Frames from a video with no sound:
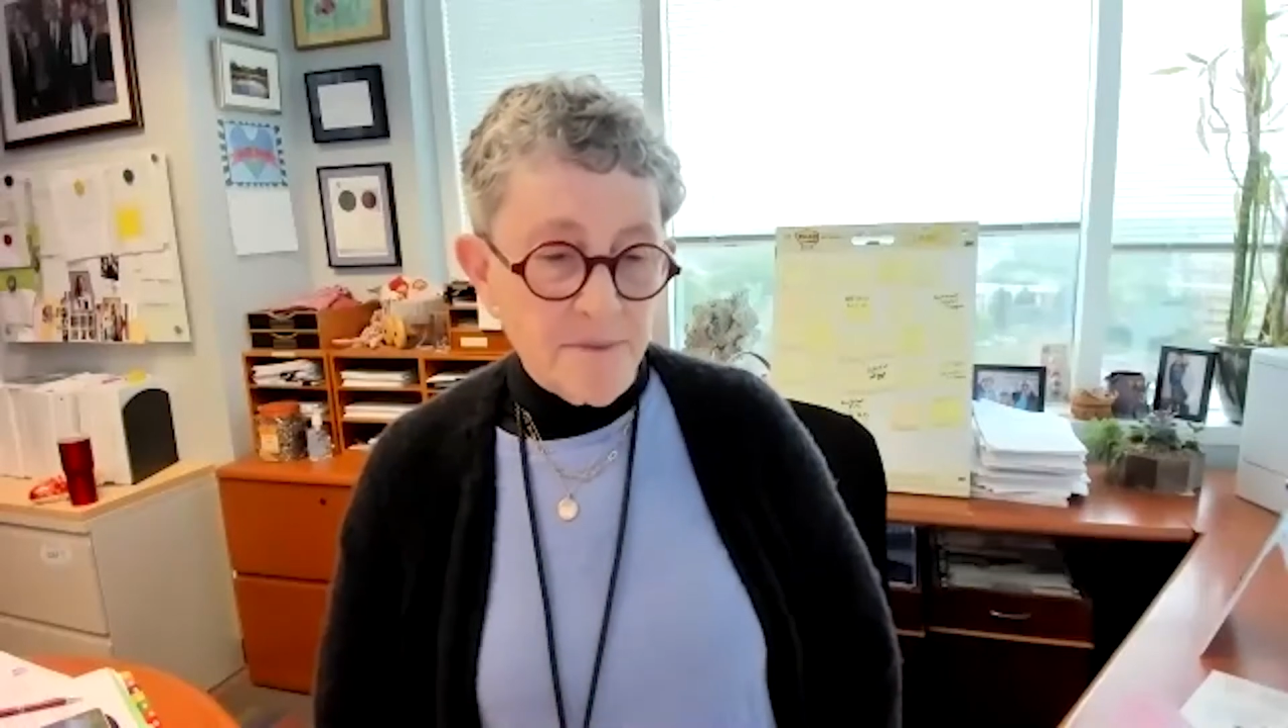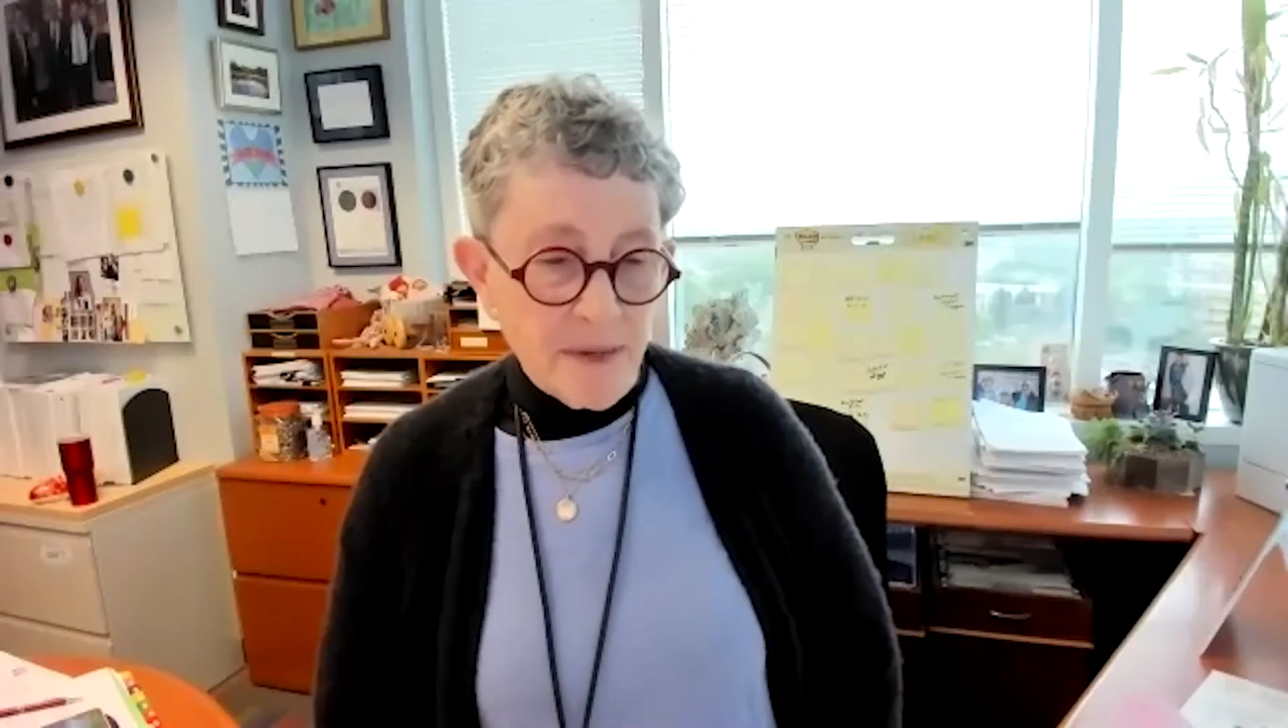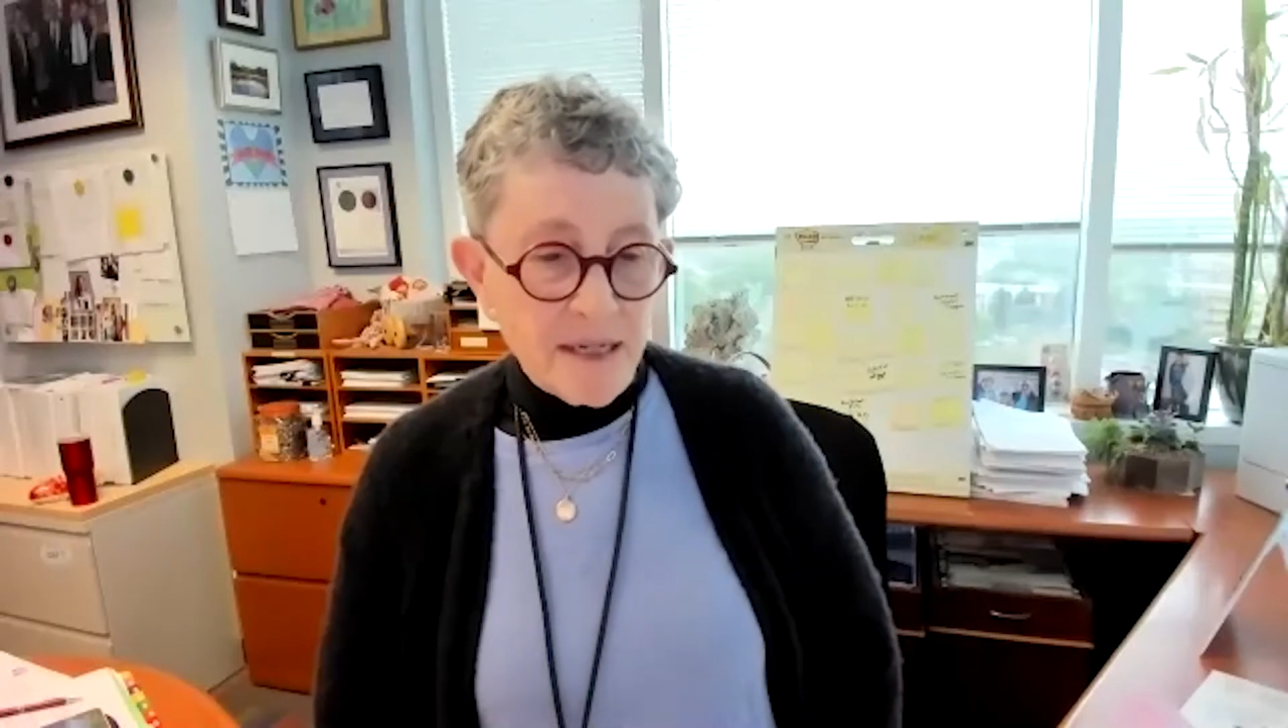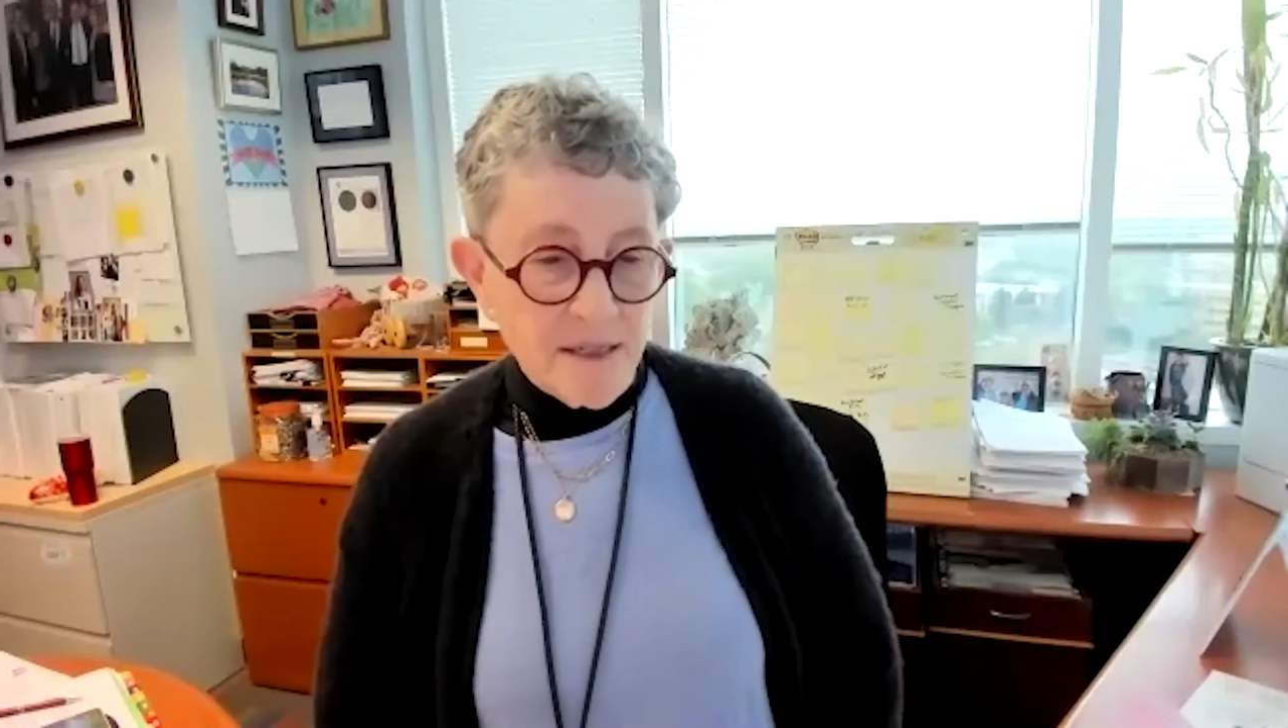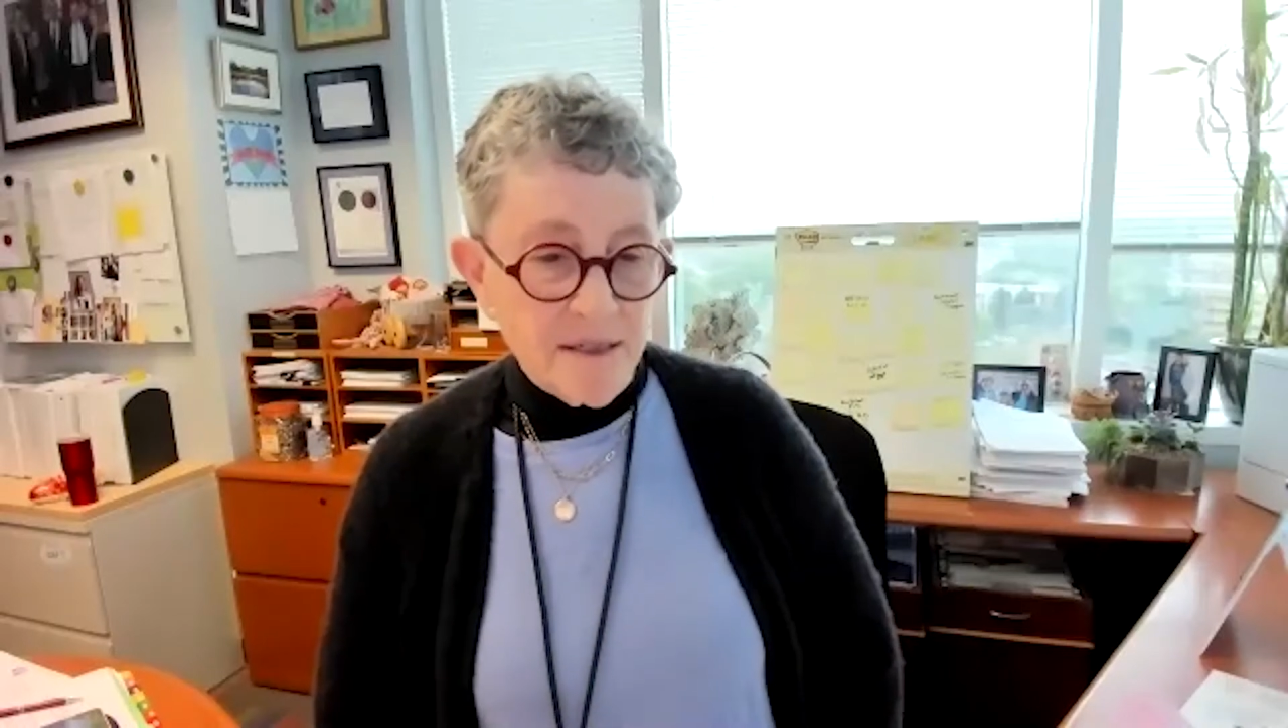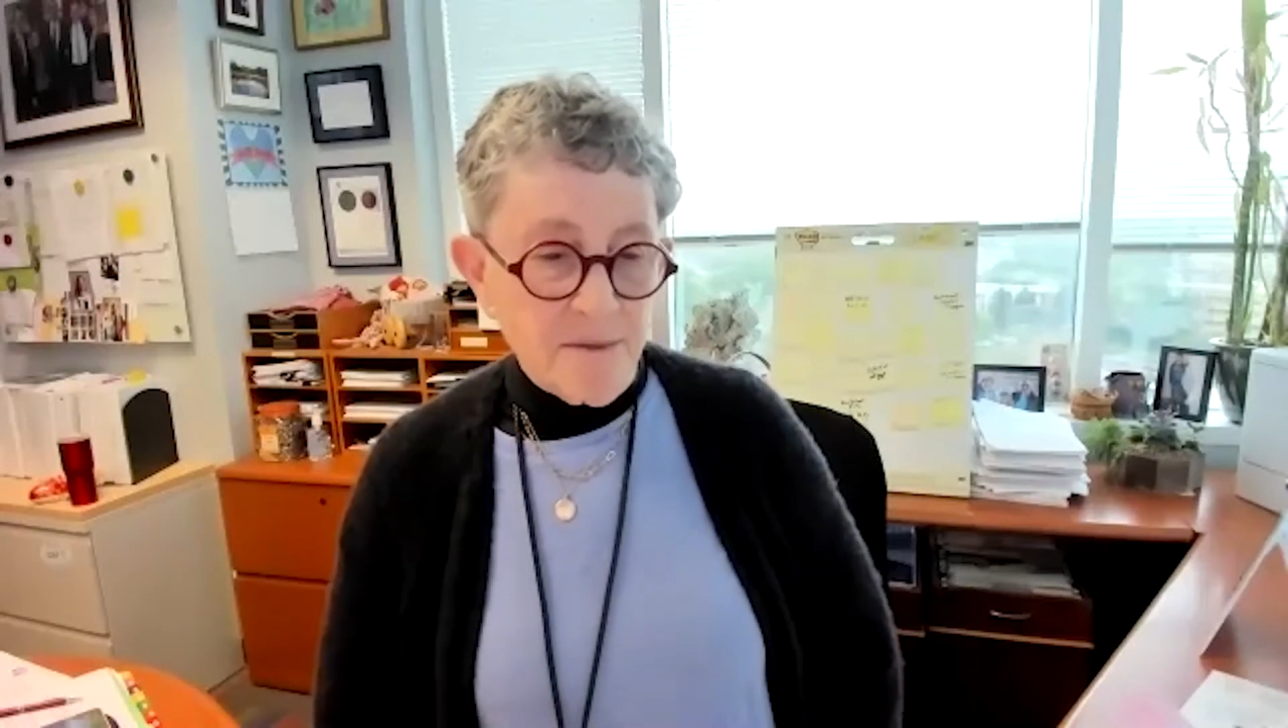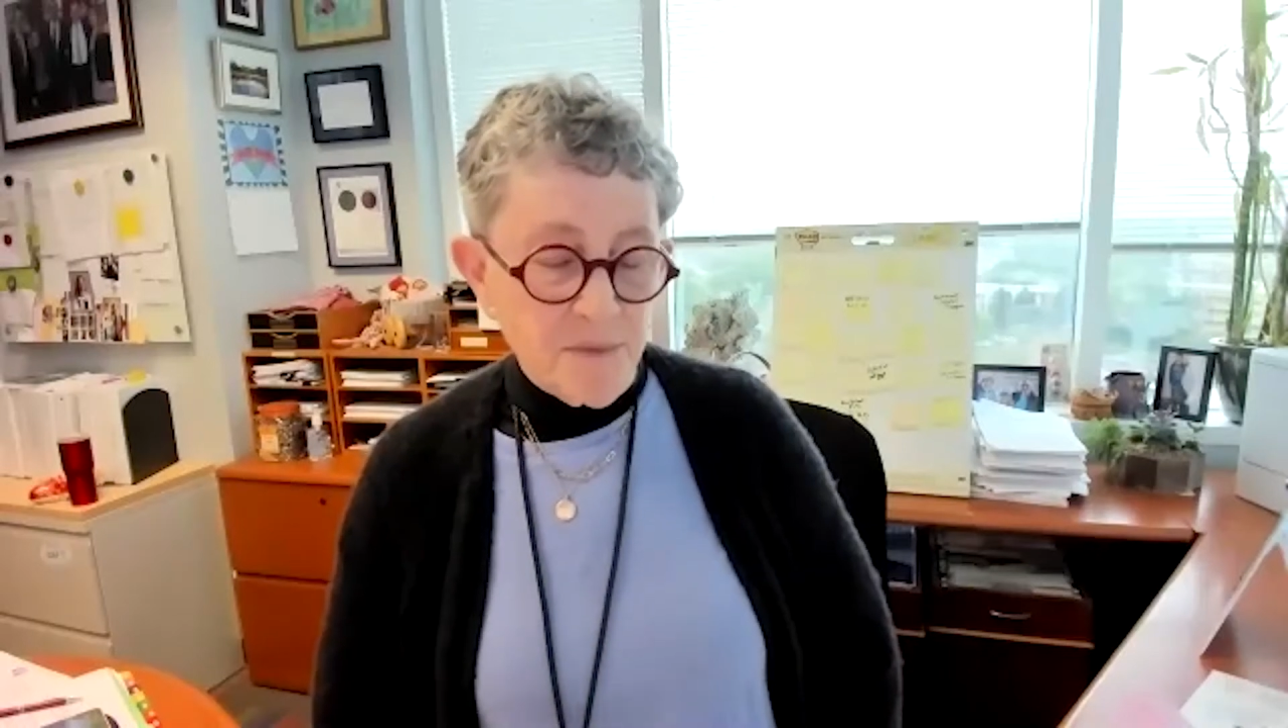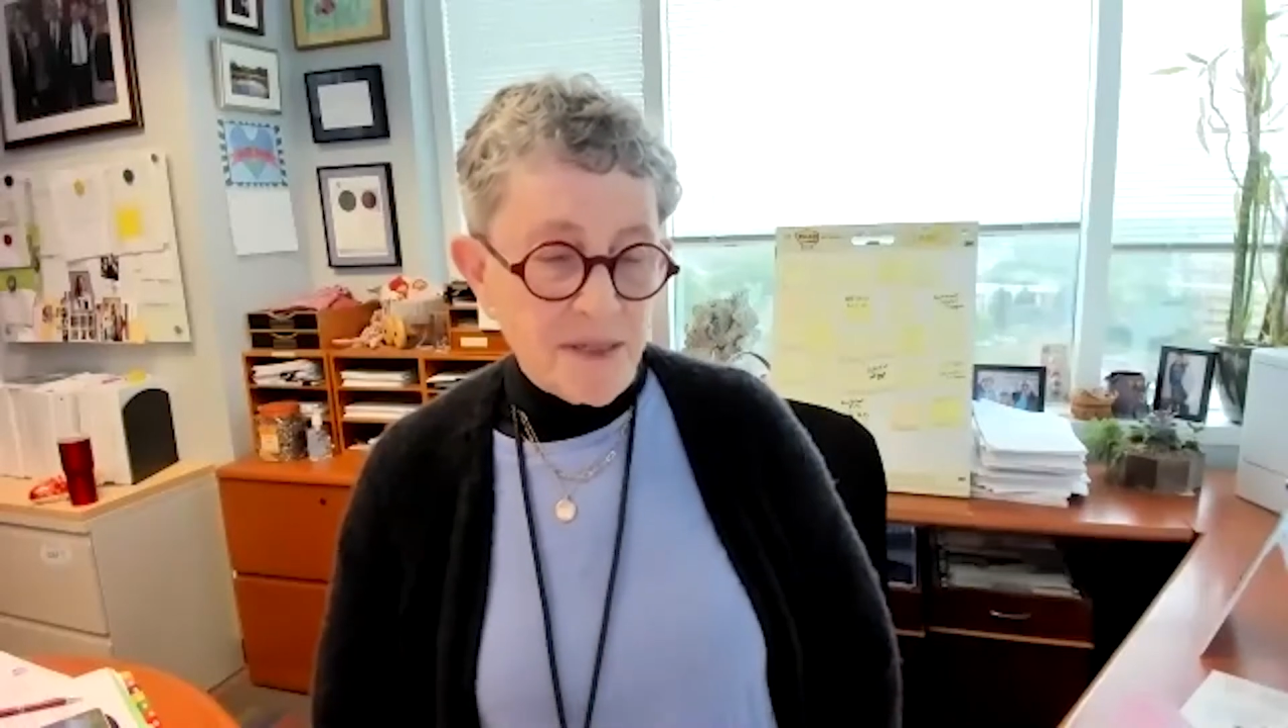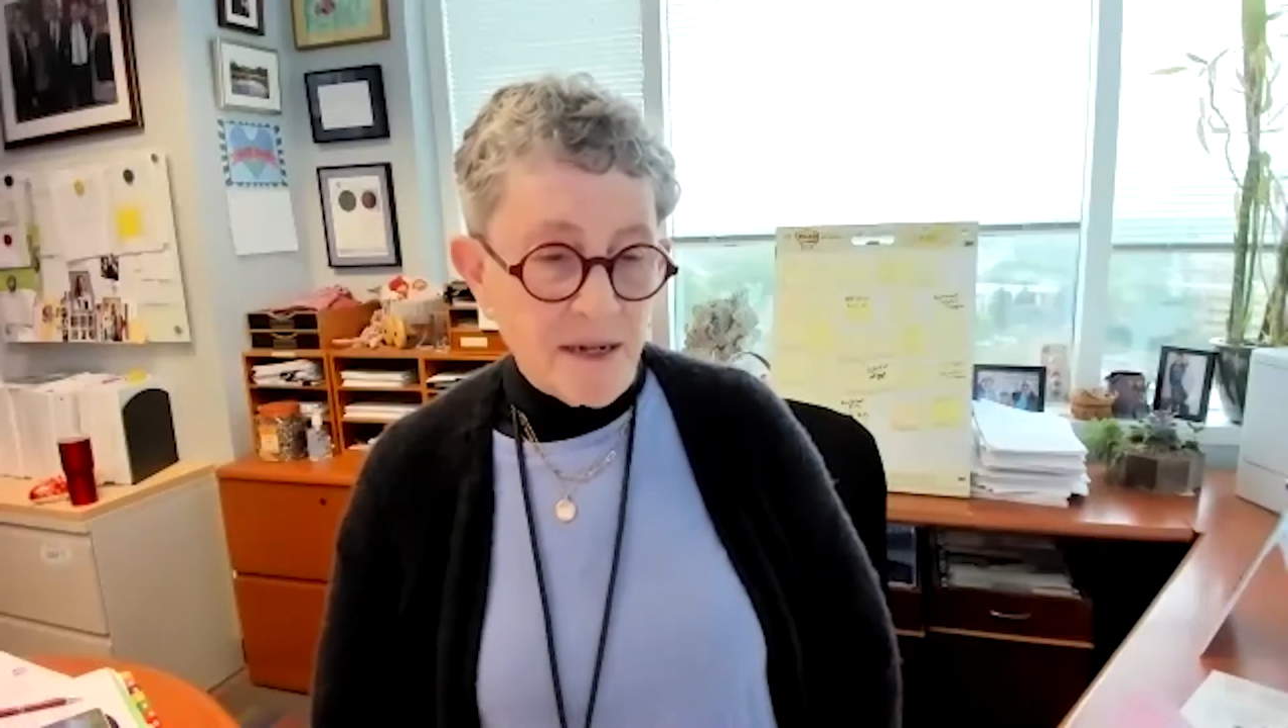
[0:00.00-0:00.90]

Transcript: mechanisms